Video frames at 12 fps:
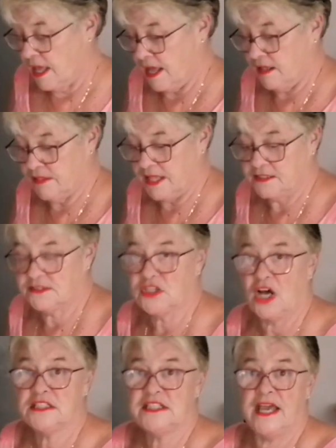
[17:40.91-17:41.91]
and then
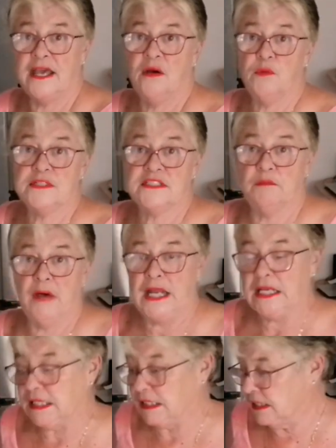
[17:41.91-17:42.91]
saute it with some
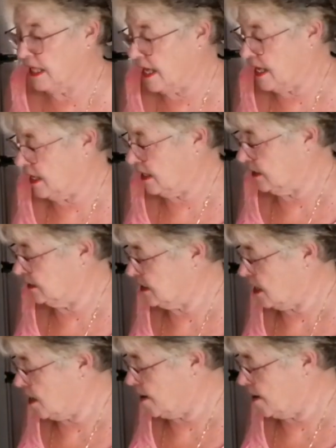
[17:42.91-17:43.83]
onion and